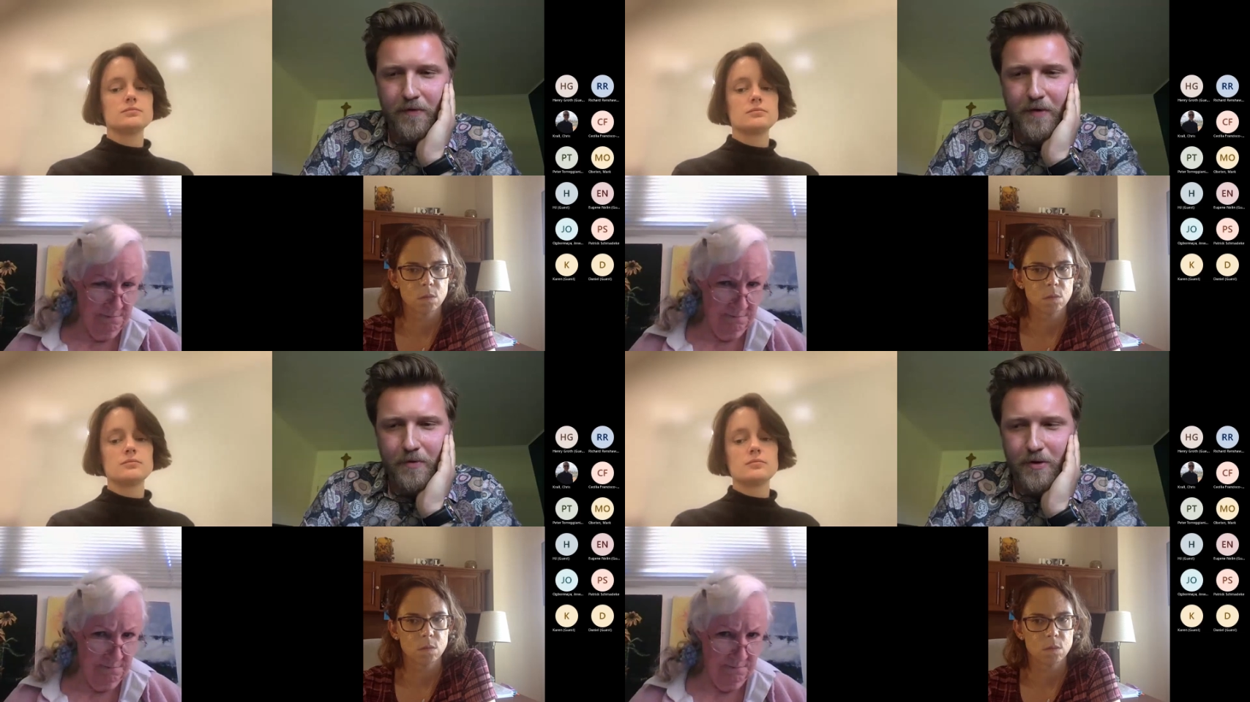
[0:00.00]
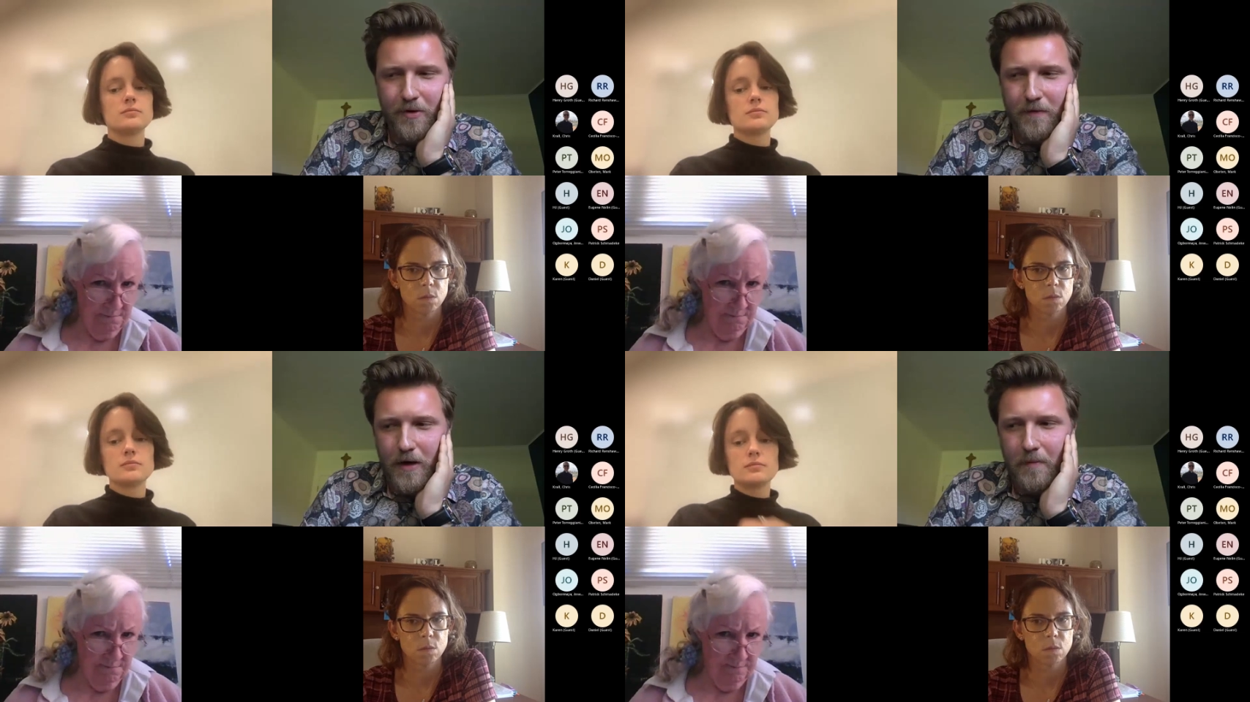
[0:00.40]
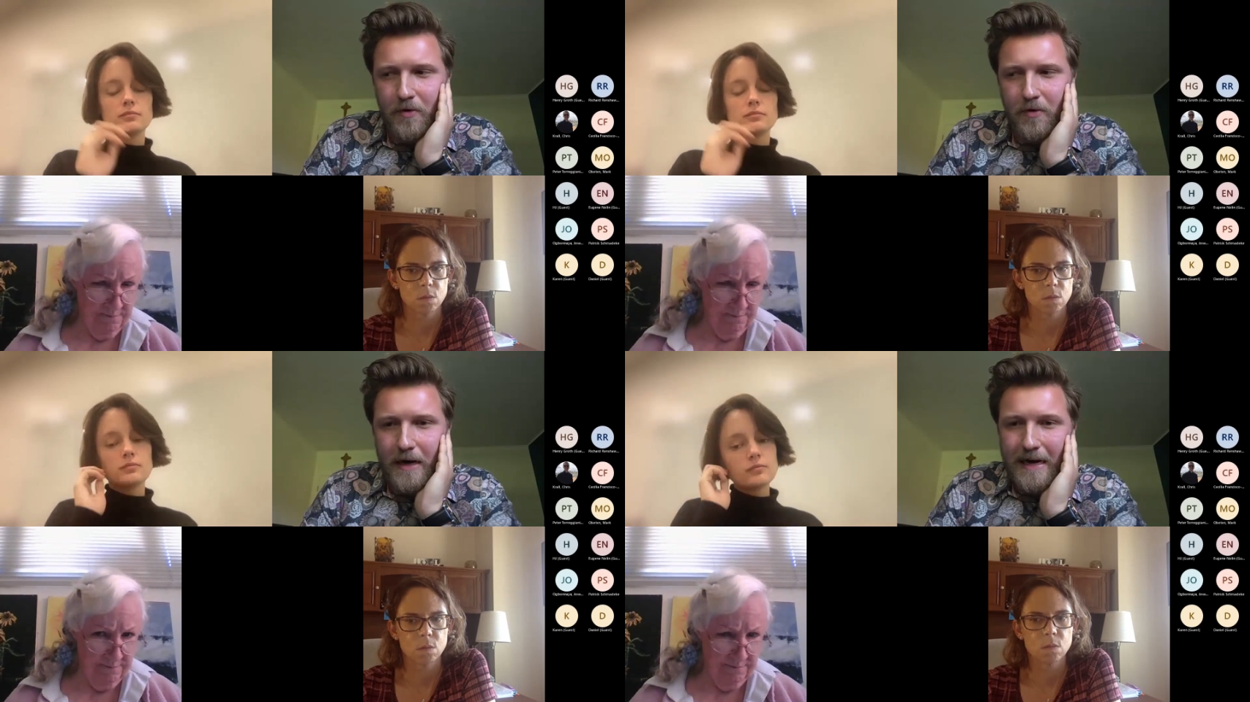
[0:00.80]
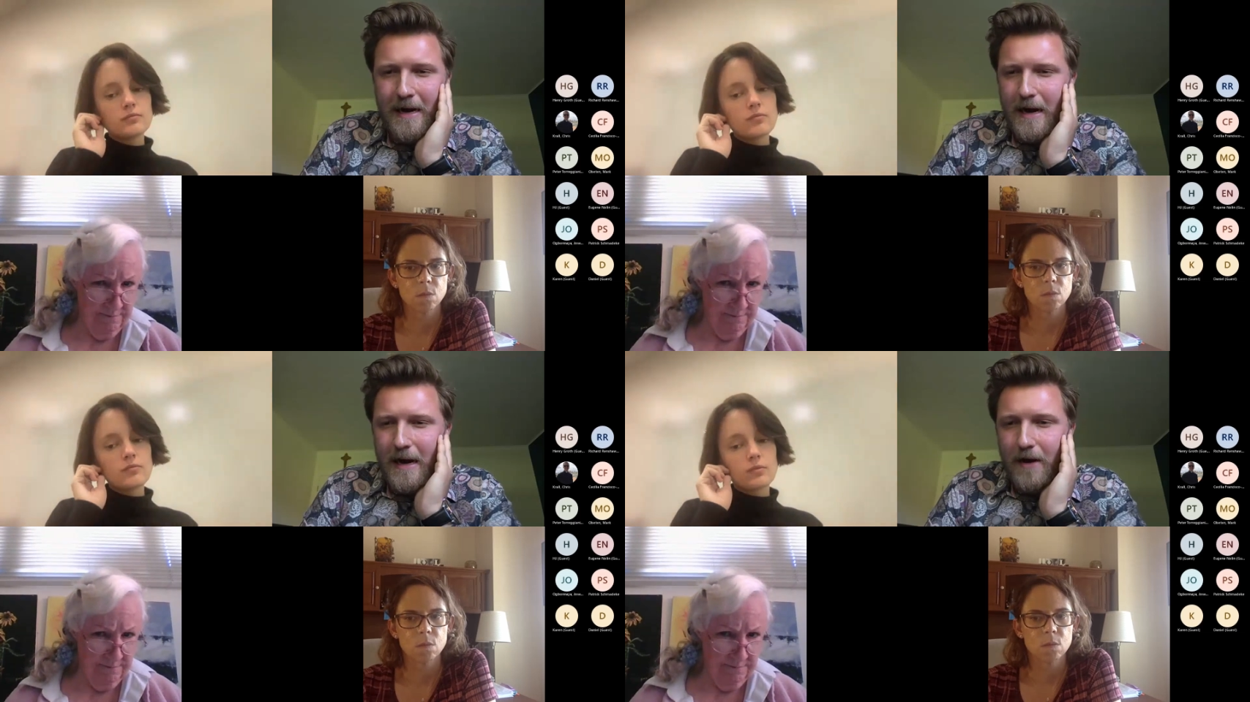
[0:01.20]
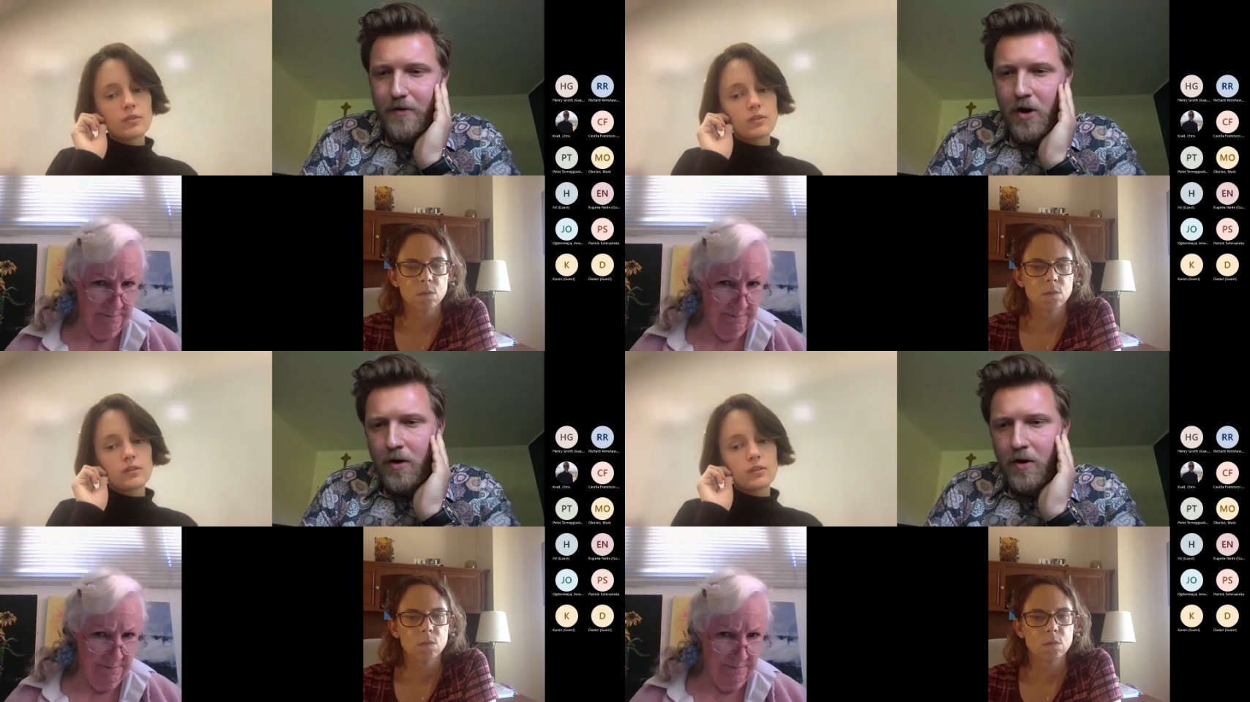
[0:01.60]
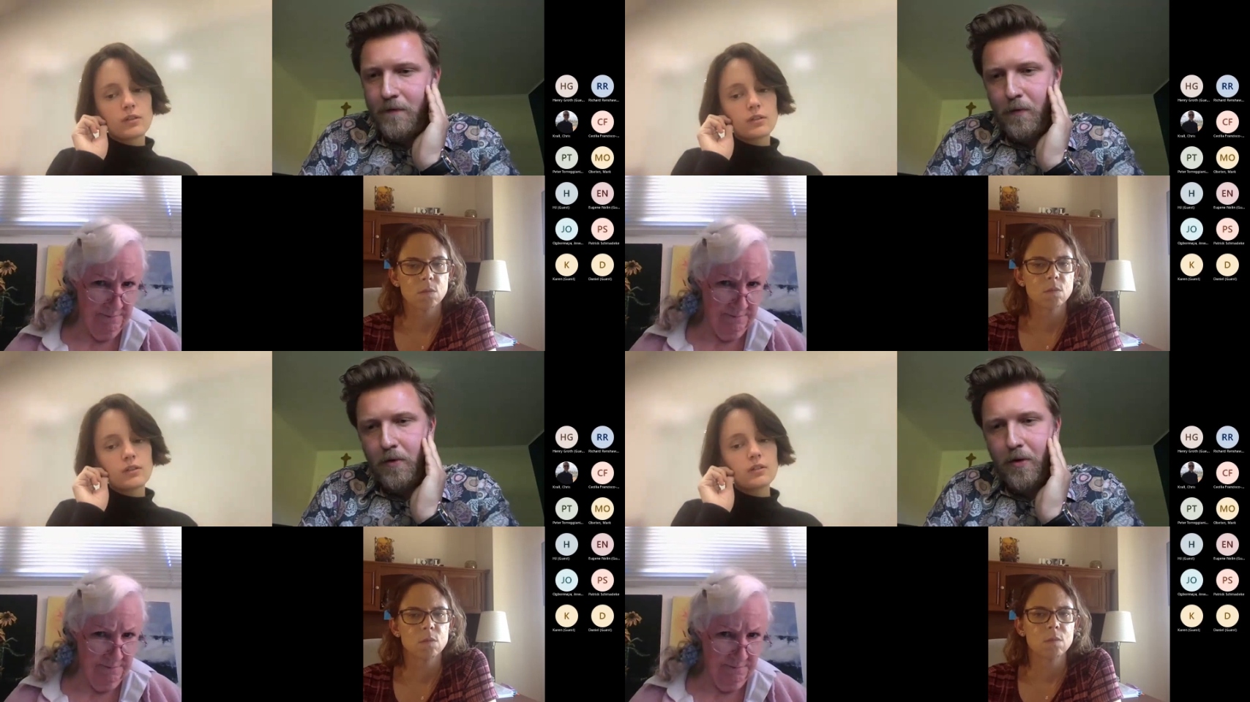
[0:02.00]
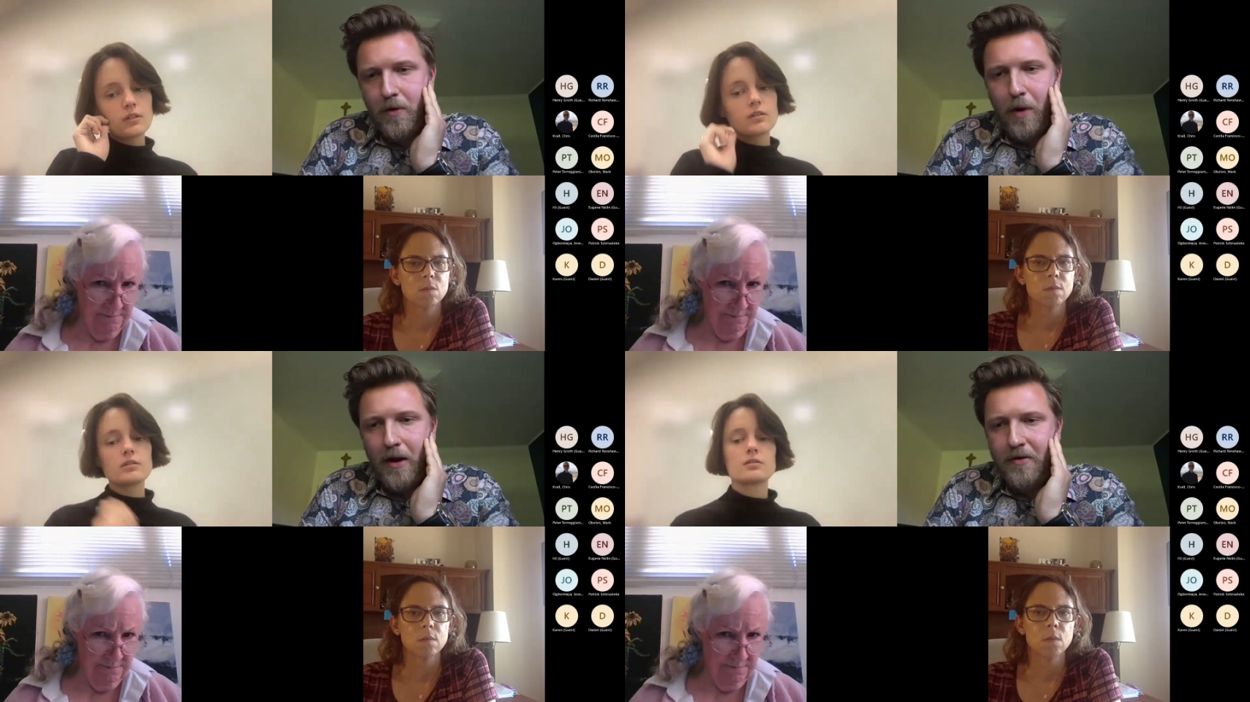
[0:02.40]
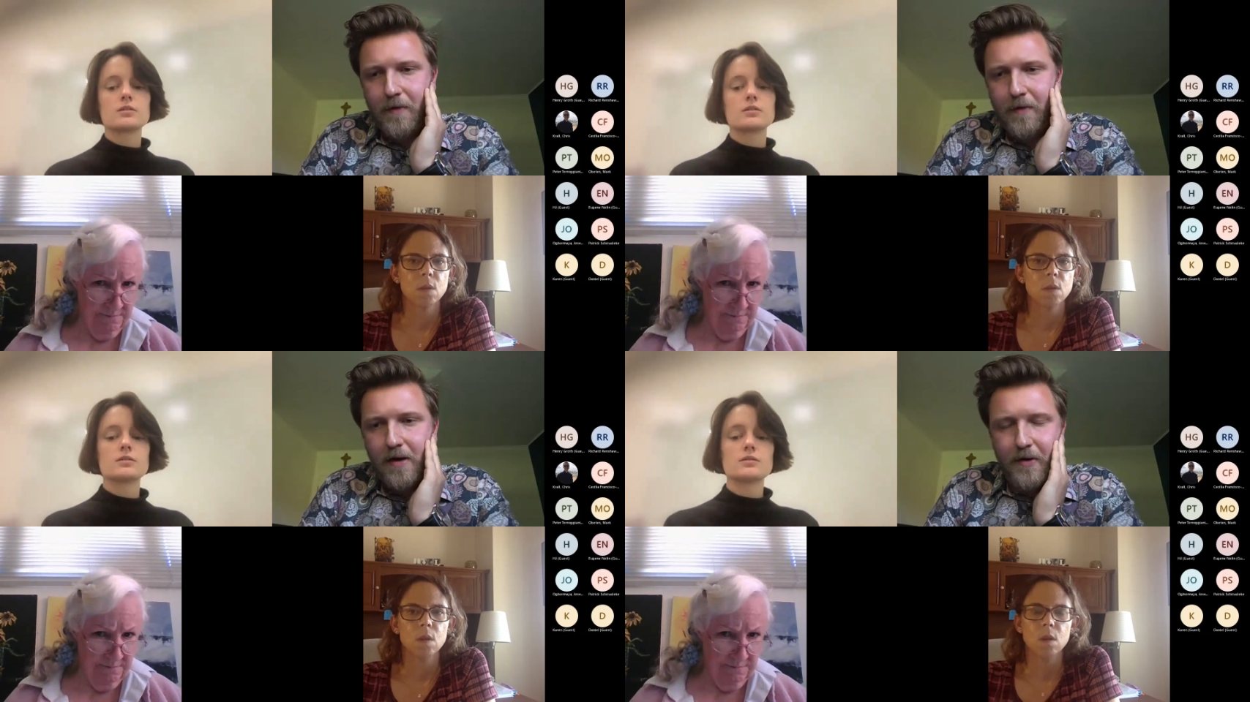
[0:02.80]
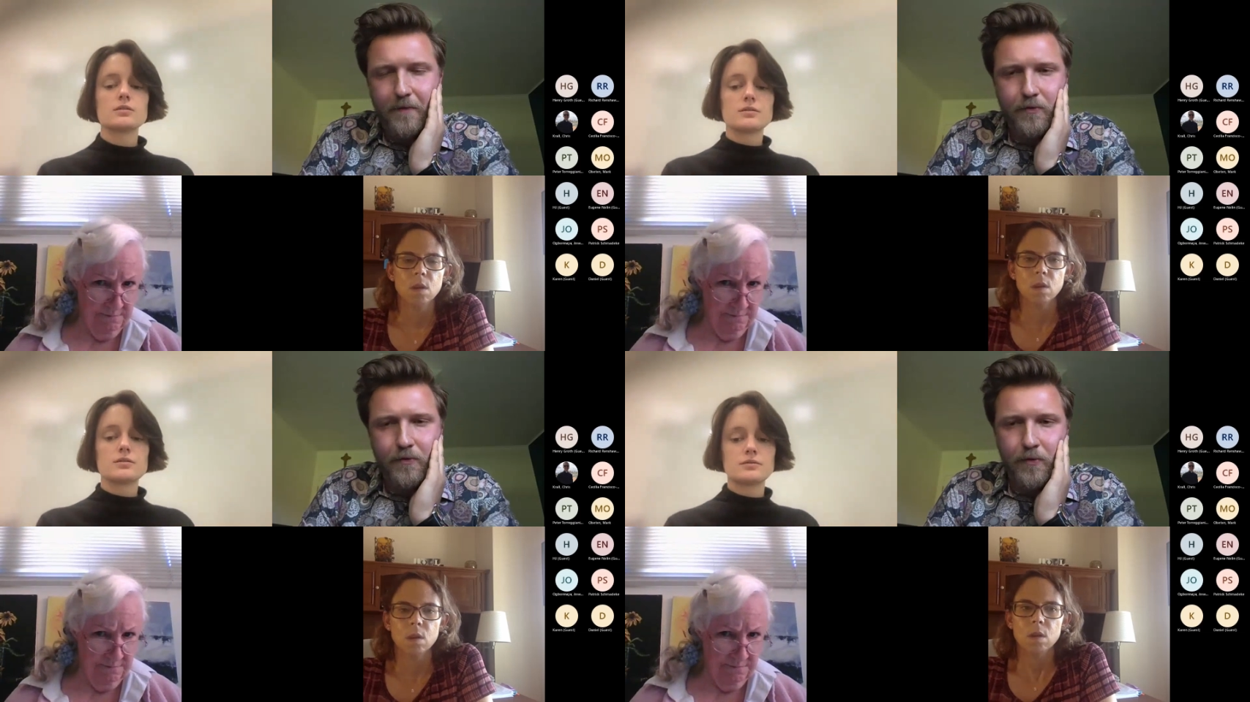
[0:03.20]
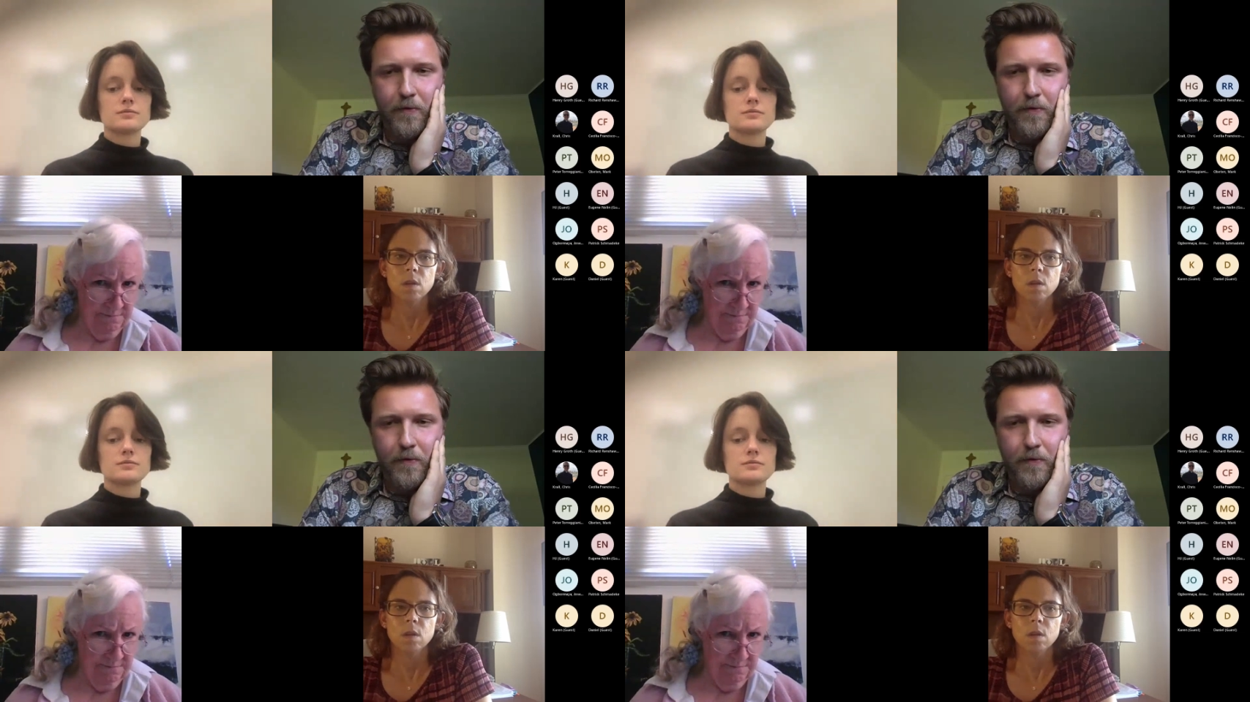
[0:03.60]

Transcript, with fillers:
Speaker 1: the reception of a community, it's not for the relativizing of